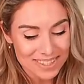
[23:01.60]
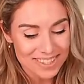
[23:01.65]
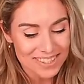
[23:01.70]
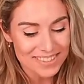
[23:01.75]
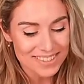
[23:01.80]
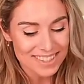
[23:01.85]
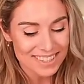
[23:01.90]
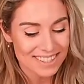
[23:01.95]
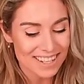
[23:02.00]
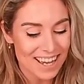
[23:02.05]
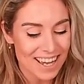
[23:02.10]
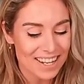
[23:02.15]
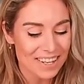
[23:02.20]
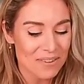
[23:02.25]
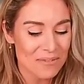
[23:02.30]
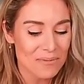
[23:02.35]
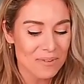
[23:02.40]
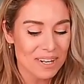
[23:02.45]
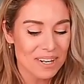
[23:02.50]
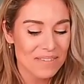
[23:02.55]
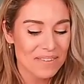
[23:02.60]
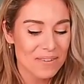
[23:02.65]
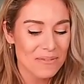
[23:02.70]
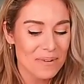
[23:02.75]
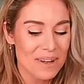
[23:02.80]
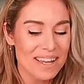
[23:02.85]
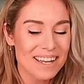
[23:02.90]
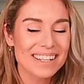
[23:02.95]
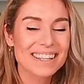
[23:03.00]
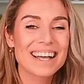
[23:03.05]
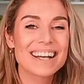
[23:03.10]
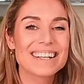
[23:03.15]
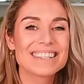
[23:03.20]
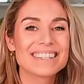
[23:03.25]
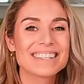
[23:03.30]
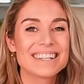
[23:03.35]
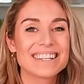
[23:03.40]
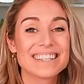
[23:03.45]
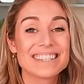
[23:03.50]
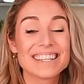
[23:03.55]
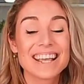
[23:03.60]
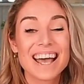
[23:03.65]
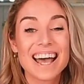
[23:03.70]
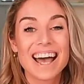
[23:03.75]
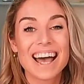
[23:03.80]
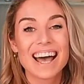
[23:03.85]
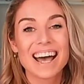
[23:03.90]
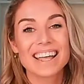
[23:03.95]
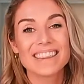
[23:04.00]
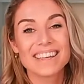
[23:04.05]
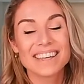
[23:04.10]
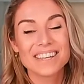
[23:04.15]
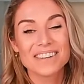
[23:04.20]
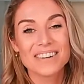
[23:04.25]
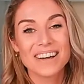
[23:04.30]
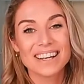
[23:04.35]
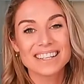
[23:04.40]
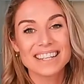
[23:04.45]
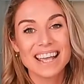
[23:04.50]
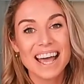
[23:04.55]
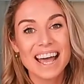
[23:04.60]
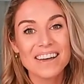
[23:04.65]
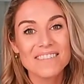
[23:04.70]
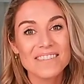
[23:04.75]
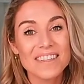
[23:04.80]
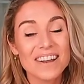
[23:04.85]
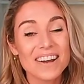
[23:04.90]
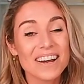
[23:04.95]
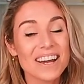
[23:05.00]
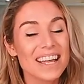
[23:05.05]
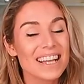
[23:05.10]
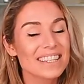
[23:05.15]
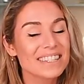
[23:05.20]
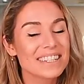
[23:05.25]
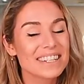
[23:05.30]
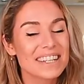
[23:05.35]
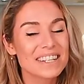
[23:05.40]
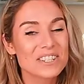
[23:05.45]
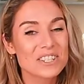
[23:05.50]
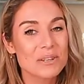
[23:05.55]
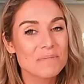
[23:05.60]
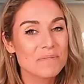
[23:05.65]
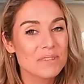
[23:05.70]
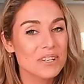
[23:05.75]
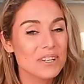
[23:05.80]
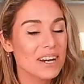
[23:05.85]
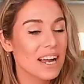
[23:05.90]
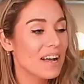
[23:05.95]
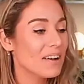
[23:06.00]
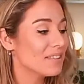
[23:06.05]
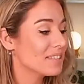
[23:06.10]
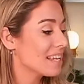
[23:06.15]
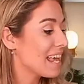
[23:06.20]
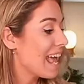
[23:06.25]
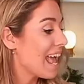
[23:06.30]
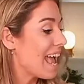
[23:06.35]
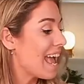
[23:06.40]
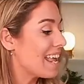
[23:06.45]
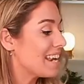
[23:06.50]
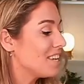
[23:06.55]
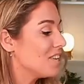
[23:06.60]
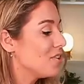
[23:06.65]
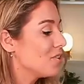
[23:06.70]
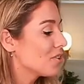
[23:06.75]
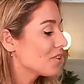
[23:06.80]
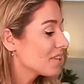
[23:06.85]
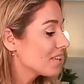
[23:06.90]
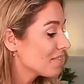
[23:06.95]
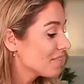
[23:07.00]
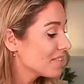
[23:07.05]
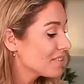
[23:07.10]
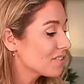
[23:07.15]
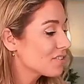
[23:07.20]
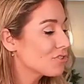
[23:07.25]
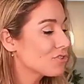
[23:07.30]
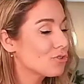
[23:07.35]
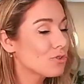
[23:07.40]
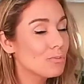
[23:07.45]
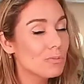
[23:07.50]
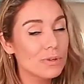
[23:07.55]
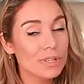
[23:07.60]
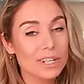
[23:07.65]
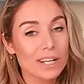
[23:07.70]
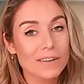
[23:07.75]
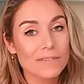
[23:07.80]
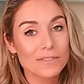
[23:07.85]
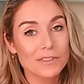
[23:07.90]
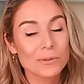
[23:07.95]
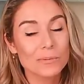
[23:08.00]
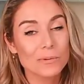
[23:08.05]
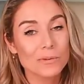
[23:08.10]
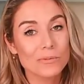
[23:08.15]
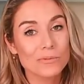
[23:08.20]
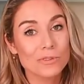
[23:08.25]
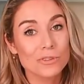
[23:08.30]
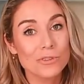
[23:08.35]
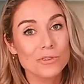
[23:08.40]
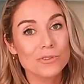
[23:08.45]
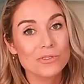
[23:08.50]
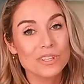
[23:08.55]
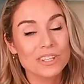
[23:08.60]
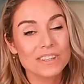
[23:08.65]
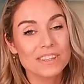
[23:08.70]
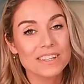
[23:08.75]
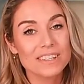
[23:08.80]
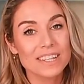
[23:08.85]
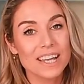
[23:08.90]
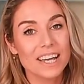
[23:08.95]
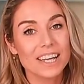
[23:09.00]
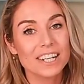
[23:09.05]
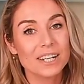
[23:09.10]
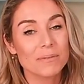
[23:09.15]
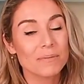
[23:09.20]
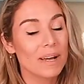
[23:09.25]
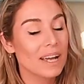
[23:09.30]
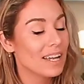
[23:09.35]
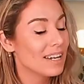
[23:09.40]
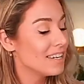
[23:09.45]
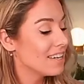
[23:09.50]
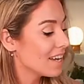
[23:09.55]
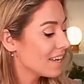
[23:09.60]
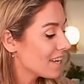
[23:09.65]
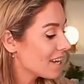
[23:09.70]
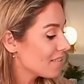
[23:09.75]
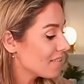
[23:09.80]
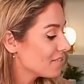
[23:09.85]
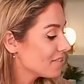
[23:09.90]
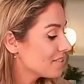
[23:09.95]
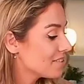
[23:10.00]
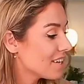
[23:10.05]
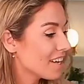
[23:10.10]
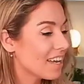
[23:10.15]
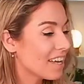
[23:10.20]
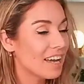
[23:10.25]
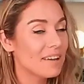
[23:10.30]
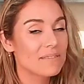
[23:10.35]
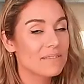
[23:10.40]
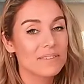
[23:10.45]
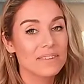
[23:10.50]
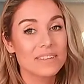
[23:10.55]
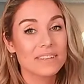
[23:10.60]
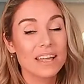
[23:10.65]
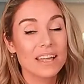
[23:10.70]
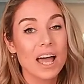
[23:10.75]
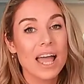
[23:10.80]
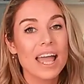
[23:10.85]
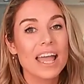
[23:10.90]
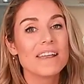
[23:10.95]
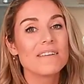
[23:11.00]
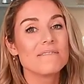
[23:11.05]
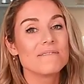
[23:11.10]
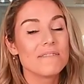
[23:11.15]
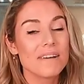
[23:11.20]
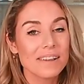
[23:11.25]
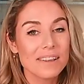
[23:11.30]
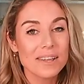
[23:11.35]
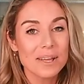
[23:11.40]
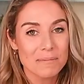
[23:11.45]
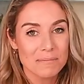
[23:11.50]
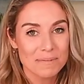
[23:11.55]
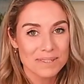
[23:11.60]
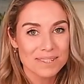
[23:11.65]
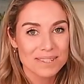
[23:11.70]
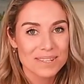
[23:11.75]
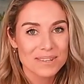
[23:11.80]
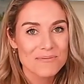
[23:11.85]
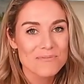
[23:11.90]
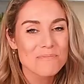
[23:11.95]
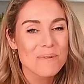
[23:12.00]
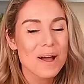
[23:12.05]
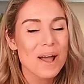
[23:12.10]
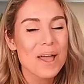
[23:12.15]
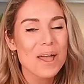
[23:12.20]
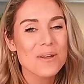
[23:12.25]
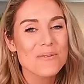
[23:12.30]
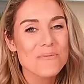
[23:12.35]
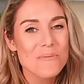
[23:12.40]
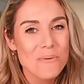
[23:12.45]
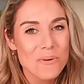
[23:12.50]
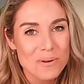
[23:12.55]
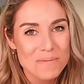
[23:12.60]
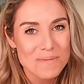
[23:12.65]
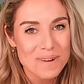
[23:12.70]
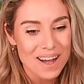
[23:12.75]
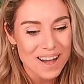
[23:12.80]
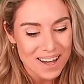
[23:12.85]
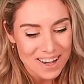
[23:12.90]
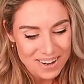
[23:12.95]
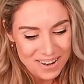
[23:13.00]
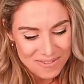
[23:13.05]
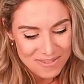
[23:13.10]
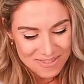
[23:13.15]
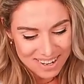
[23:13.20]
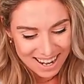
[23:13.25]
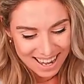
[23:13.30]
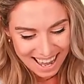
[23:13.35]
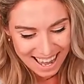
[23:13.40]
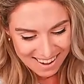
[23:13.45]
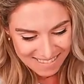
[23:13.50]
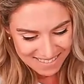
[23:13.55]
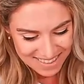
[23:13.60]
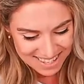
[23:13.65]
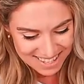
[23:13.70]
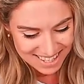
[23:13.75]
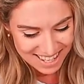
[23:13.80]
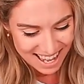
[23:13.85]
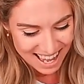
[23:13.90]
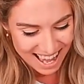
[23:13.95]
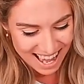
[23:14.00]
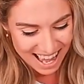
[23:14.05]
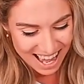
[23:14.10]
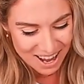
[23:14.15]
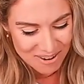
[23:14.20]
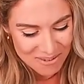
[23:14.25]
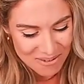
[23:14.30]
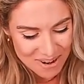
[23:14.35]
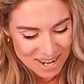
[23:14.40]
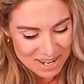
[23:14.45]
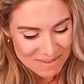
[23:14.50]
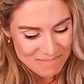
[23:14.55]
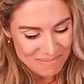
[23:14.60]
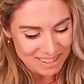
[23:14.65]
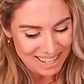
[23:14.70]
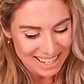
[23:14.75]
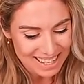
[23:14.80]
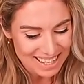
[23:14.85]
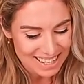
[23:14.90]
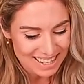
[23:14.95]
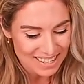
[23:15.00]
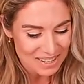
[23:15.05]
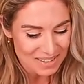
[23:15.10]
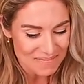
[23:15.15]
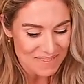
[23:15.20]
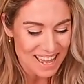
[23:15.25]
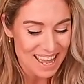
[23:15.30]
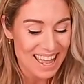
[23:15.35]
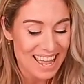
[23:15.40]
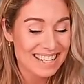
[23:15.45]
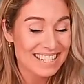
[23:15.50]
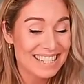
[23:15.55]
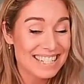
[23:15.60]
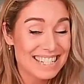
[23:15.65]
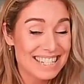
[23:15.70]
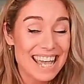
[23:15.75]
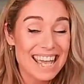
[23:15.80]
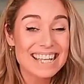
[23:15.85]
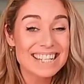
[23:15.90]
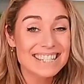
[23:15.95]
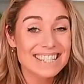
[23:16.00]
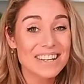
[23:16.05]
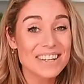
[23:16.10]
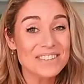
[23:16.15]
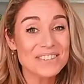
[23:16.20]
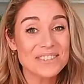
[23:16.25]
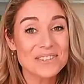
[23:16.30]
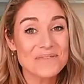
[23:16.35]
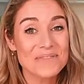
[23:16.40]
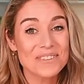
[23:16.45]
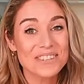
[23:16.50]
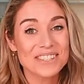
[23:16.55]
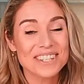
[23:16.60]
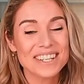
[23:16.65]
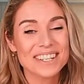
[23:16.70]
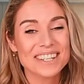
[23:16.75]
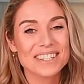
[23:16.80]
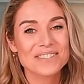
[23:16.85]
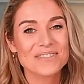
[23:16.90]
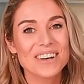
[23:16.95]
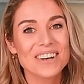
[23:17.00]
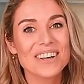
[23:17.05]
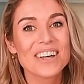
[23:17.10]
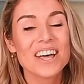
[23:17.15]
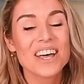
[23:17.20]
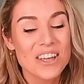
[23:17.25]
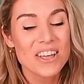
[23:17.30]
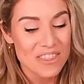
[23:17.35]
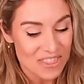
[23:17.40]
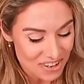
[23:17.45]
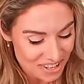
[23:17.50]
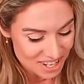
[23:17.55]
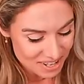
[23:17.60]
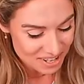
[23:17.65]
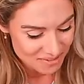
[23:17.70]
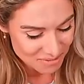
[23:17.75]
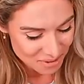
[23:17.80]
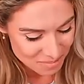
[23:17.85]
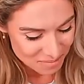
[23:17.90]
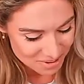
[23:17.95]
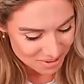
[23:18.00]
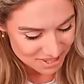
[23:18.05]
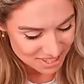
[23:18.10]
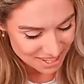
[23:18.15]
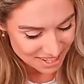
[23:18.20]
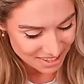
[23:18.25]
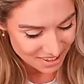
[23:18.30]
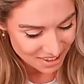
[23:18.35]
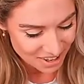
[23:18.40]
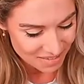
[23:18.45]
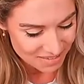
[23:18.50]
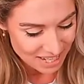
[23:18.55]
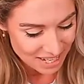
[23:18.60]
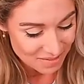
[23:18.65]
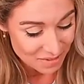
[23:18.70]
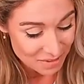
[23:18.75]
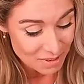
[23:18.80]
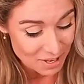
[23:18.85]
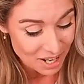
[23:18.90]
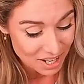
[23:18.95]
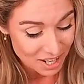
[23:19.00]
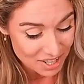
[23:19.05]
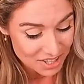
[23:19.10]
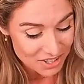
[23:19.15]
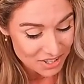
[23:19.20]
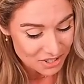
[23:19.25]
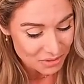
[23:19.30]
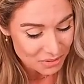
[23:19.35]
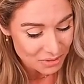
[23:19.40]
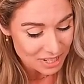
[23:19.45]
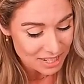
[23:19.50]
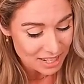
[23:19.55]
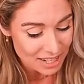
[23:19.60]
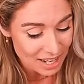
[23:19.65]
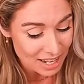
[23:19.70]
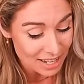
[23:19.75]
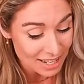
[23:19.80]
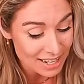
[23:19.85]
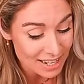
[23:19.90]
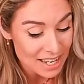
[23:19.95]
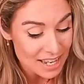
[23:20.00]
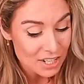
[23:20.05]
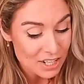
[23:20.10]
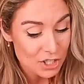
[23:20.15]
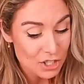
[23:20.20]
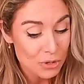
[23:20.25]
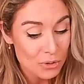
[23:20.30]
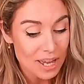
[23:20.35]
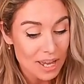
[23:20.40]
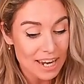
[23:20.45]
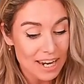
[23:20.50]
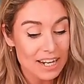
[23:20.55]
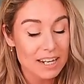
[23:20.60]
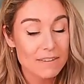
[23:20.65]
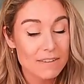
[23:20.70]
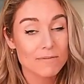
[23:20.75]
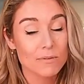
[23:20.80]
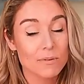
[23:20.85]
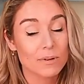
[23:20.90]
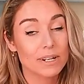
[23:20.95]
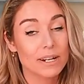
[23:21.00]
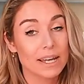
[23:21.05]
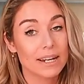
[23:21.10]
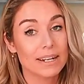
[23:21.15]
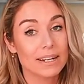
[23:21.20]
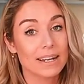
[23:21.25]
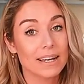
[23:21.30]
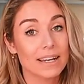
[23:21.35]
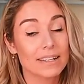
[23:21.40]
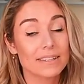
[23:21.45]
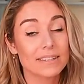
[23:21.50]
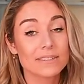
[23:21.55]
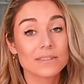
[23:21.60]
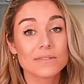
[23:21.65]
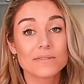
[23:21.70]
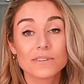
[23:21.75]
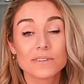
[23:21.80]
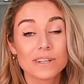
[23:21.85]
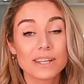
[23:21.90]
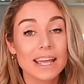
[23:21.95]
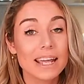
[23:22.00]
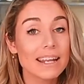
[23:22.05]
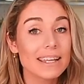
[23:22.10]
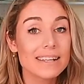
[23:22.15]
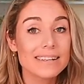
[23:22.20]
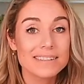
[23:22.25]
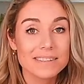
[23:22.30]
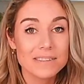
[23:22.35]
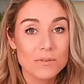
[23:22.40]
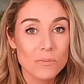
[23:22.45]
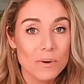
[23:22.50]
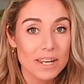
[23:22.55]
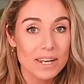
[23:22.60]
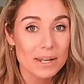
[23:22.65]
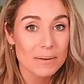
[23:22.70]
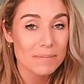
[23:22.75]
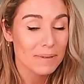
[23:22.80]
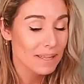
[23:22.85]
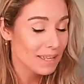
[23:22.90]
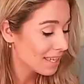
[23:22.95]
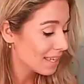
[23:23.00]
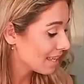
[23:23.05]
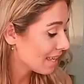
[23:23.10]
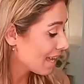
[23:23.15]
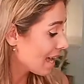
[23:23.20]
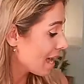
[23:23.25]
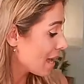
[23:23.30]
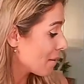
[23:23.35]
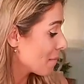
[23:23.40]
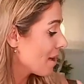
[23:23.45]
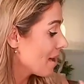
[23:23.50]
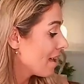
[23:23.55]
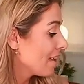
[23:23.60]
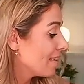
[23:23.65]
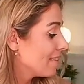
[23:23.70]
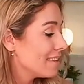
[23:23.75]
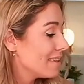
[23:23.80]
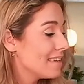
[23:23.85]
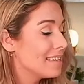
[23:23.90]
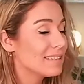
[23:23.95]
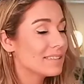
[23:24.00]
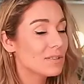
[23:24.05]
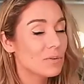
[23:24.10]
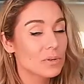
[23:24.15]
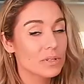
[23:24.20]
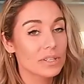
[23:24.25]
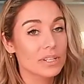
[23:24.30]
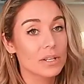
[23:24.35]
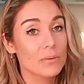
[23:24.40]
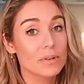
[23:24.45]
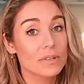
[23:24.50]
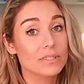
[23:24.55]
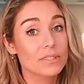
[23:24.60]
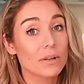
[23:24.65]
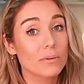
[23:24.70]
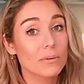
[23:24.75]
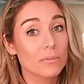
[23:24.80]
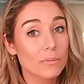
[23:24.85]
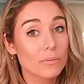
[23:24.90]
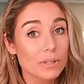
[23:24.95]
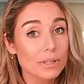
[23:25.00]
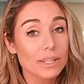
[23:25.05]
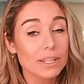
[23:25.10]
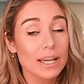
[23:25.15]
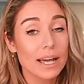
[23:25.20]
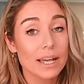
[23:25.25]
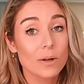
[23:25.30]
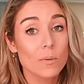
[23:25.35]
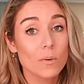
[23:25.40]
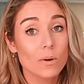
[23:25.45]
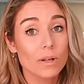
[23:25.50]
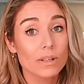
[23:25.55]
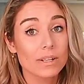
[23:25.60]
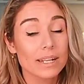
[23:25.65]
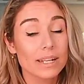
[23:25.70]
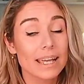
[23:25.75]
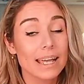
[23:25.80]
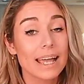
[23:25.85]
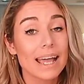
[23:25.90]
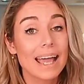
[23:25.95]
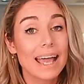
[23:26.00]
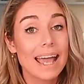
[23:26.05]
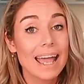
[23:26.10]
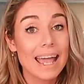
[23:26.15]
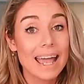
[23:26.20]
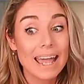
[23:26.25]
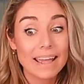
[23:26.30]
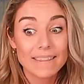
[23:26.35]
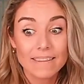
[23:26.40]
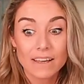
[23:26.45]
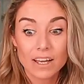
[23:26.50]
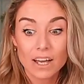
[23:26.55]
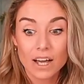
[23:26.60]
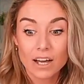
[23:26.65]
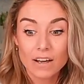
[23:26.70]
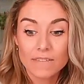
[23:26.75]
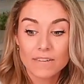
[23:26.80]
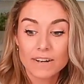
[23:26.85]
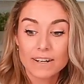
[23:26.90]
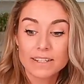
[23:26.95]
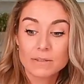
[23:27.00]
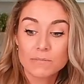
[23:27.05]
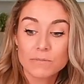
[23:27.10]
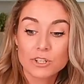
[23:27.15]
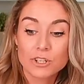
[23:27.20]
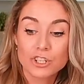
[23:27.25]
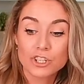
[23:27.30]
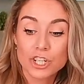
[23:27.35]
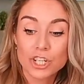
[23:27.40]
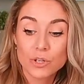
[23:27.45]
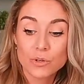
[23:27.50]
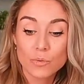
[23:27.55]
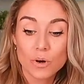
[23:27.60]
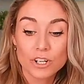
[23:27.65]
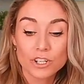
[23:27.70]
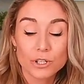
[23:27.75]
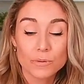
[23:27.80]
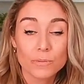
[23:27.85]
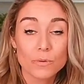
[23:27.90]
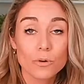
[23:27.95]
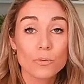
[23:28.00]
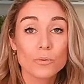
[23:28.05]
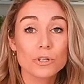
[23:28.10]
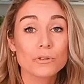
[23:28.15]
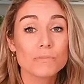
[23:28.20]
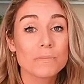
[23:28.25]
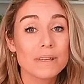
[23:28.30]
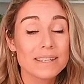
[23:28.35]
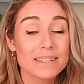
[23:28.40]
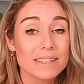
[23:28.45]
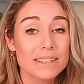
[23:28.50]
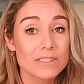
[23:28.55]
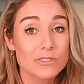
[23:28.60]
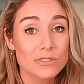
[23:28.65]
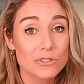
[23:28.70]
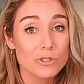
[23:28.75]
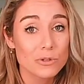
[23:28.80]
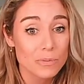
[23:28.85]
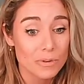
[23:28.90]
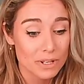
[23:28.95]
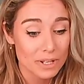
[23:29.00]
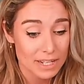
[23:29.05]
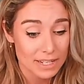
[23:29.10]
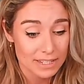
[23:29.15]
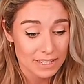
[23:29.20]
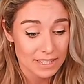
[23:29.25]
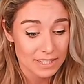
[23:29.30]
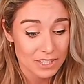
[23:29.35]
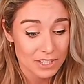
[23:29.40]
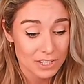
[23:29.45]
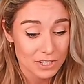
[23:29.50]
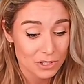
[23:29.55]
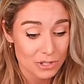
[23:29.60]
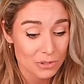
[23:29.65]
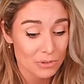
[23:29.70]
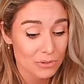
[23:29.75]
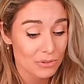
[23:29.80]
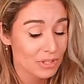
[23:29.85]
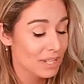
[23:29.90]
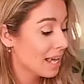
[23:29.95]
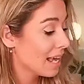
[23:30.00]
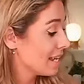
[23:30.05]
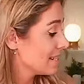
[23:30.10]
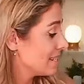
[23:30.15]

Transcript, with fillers: once you decide on whatever weight class it is uh, that you guys have there, it's going to get shipped to your house and you're going to feel super comfortable using this item. Night after night, I feel enveloped buy a warm hug when I have this uh, weighted blanket on me. And today it's on super sale as well, 34% off, down from 129 to 84.99. So if you're getting into the weighted blanket game, these Quility ones are really high quality, and the cover is machine washable, which makes it super easy to use.